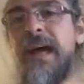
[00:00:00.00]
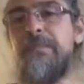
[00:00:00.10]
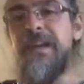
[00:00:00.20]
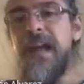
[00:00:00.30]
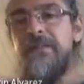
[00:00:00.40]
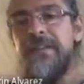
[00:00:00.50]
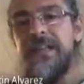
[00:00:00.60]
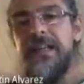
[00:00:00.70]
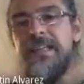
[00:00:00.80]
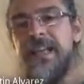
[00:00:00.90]
happened now is
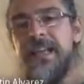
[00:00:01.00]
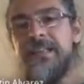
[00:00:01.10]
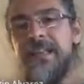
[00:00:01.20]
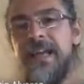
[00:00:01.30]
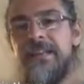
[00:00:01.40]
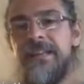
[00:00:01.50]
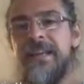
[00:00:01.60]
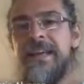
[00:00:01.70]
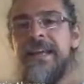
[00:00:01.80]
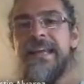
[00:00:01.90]
the initial state
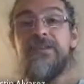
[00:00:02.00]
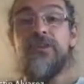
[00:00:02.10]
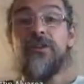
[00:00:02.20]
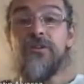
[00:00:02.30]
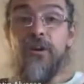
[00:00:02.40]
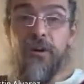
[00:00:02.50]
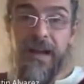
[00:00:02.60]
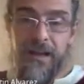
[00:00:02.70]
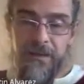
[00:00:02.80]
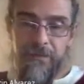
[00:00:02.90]
is not
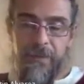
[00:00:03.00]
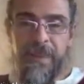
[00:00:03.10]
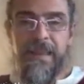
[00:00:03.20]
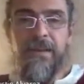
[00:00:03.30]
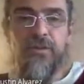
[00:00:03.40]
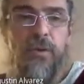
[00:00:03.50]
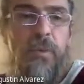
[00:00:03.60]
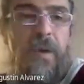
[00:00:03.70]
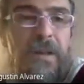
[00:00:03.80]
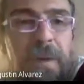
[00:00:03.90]
local. So
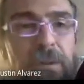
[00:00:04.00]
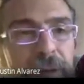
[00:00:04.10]
what we do